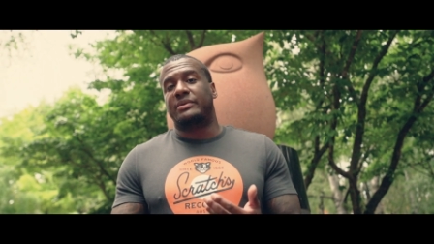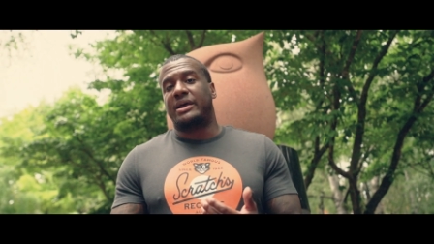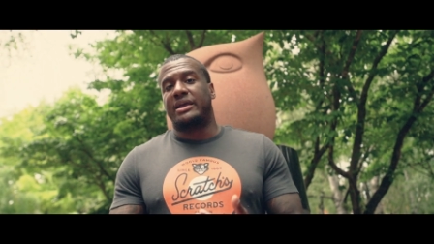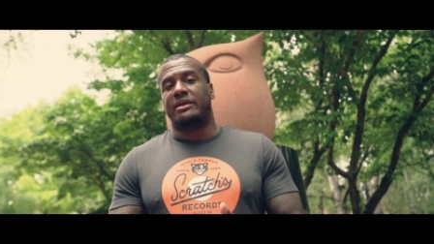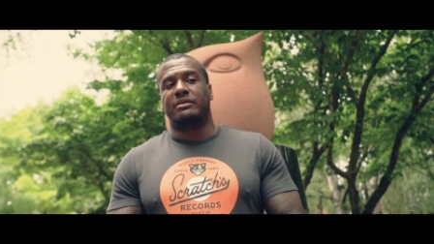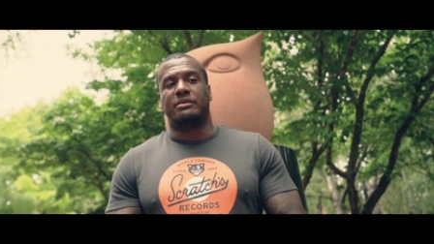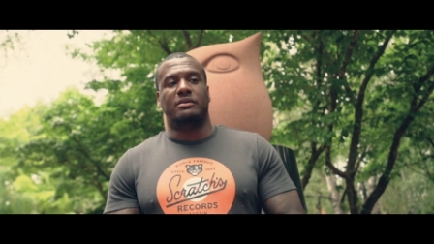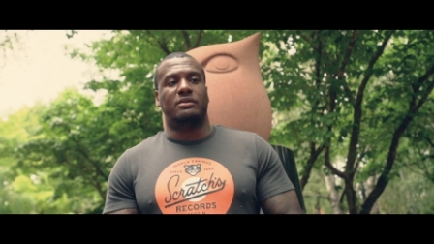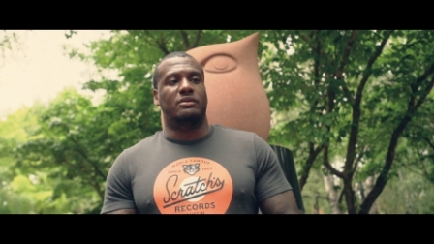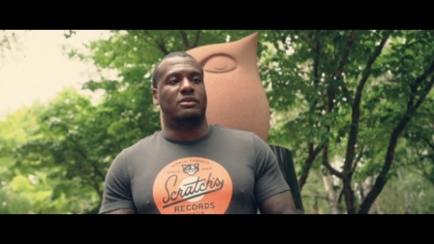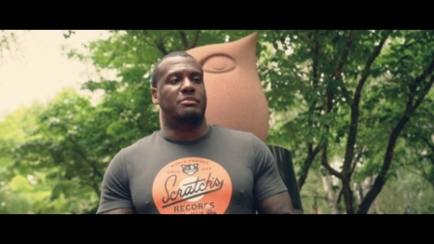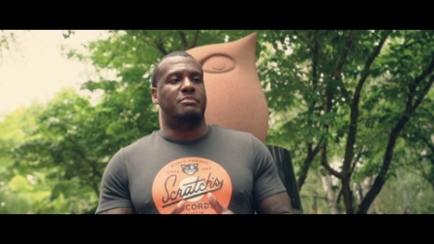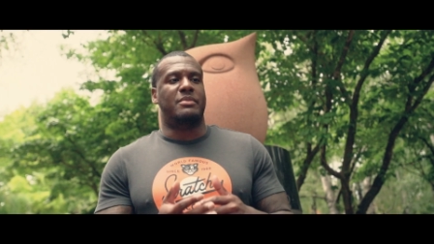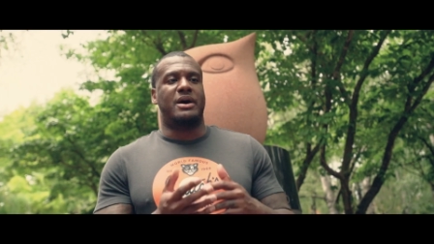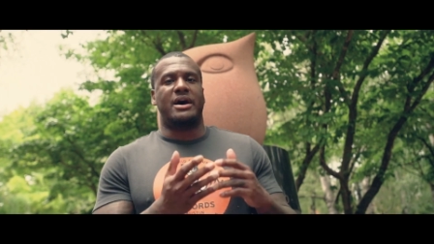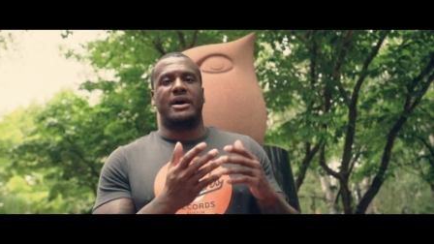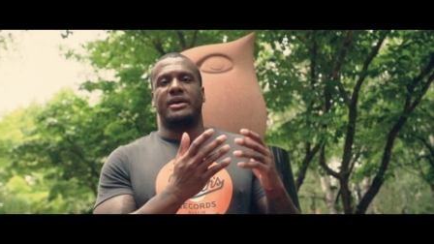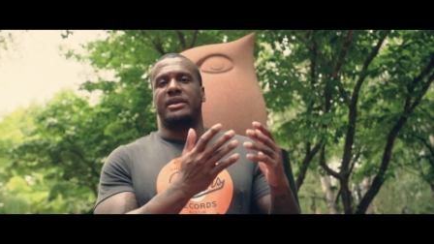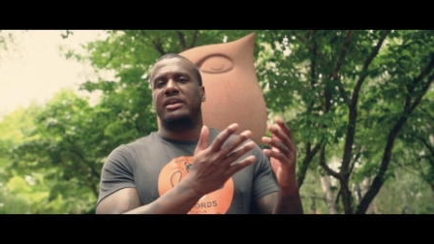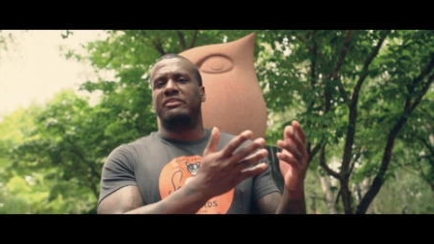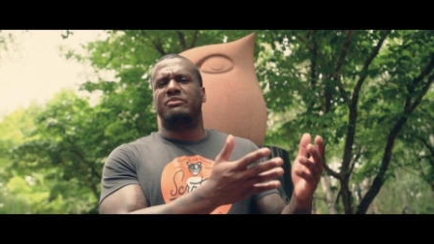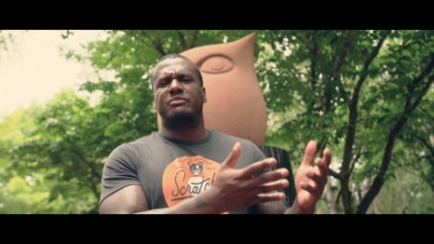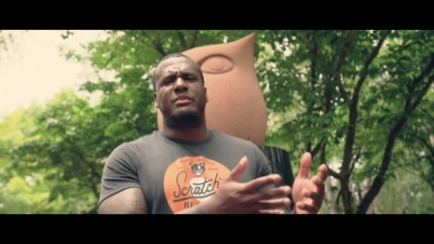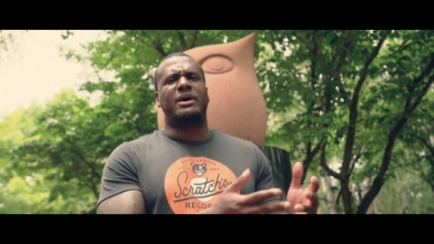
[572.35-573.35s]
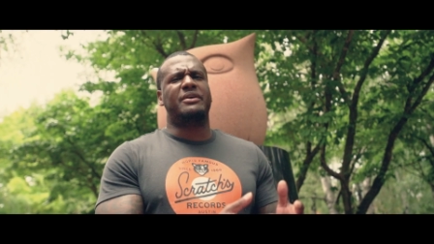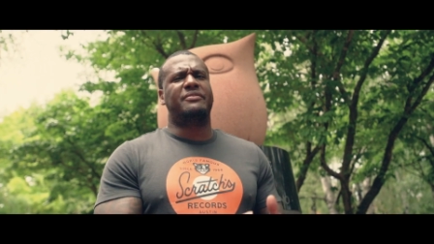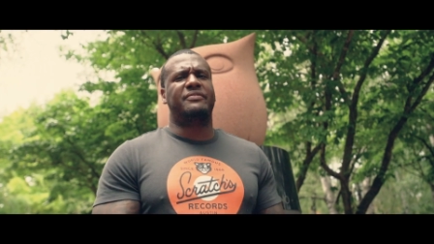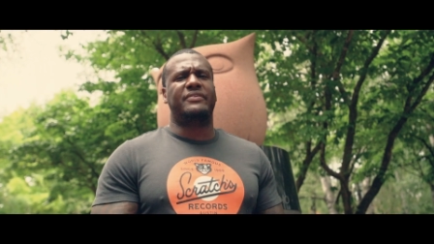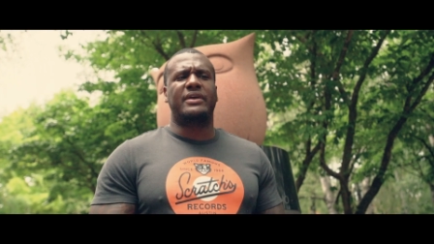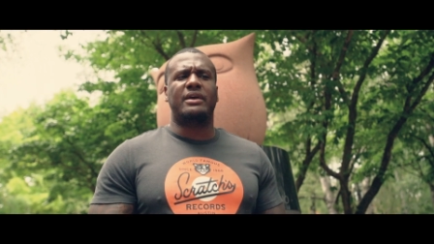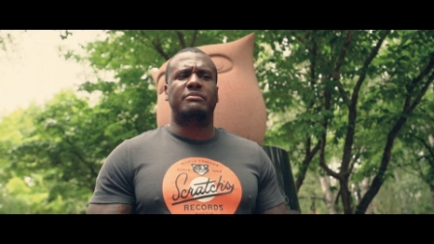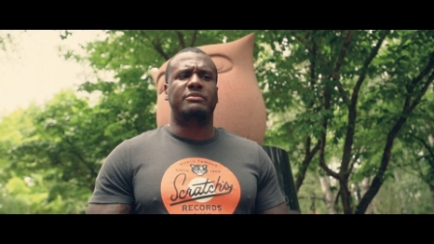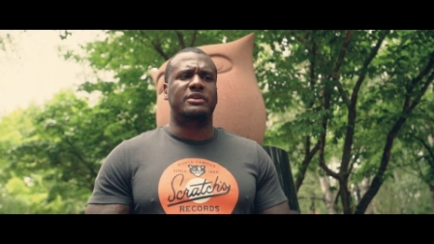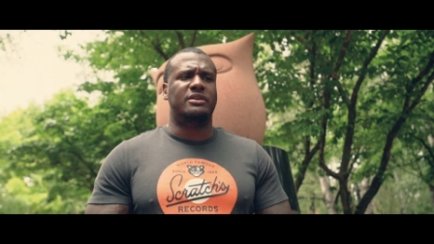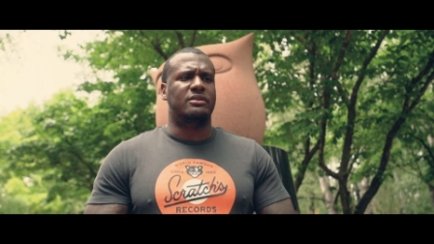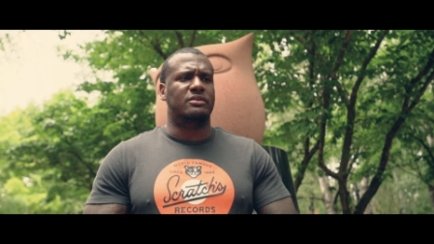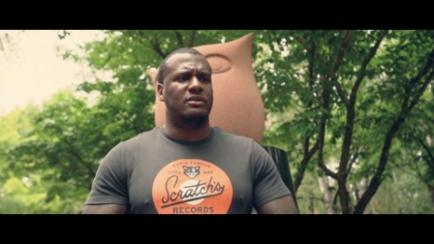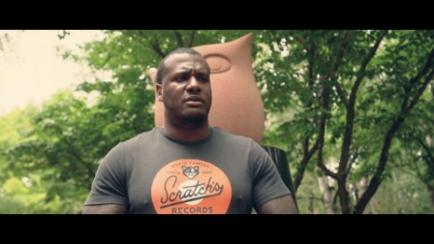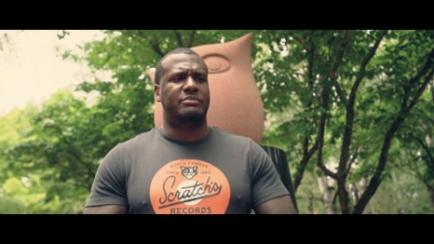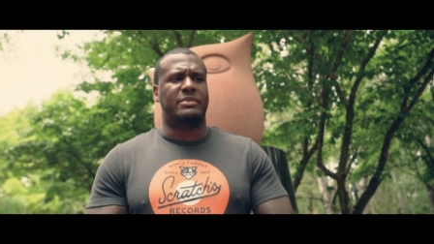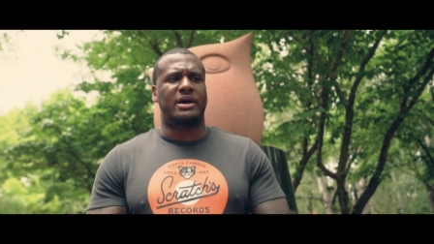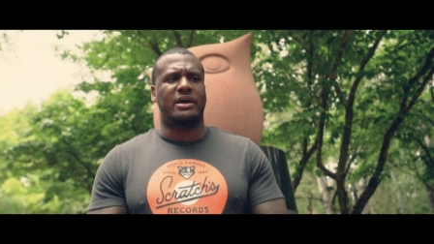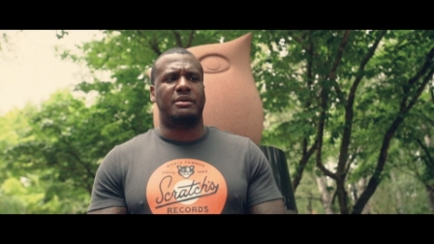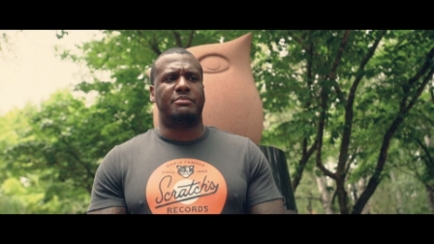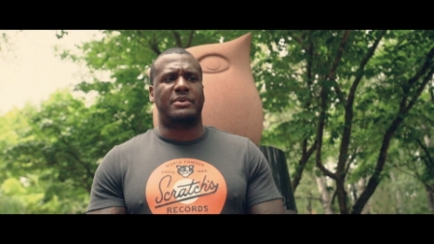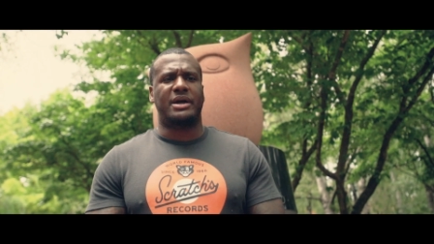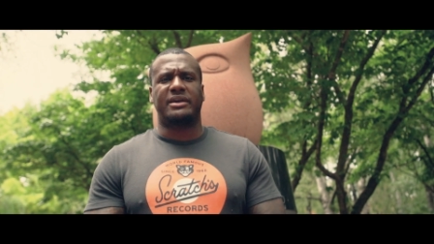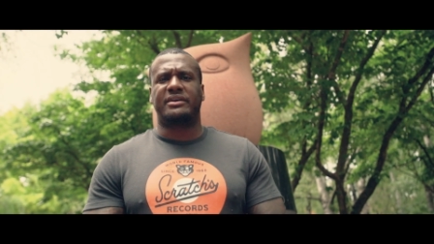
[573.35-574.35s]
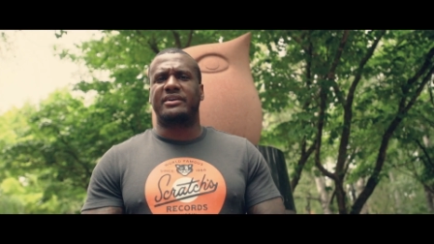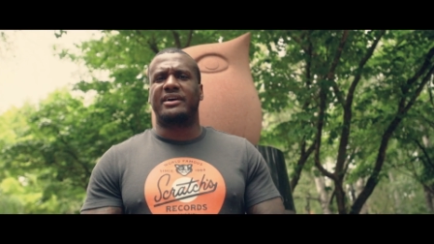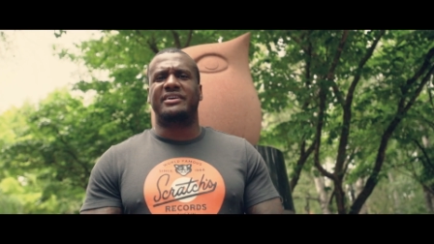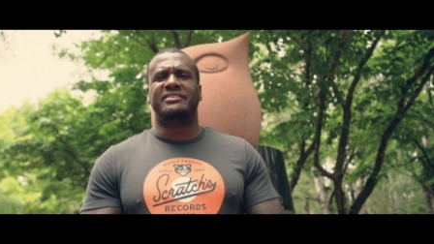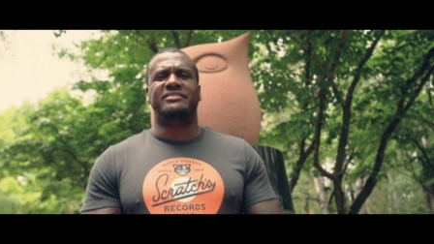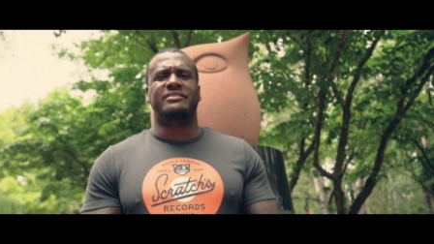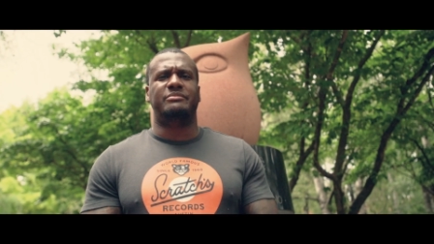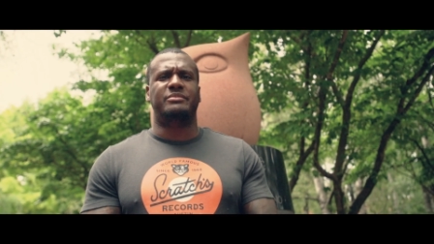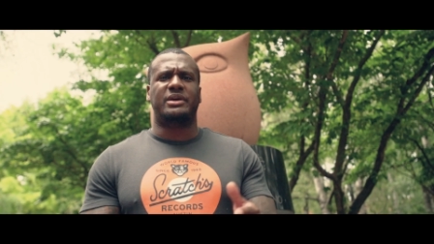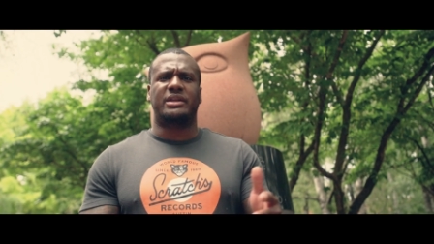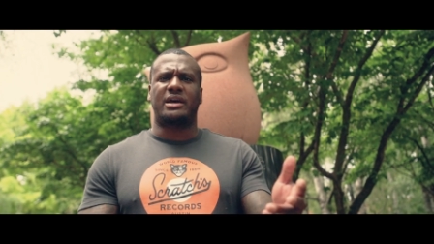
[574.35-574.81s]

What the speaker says: Like, you know, even my family, you know, my cousin,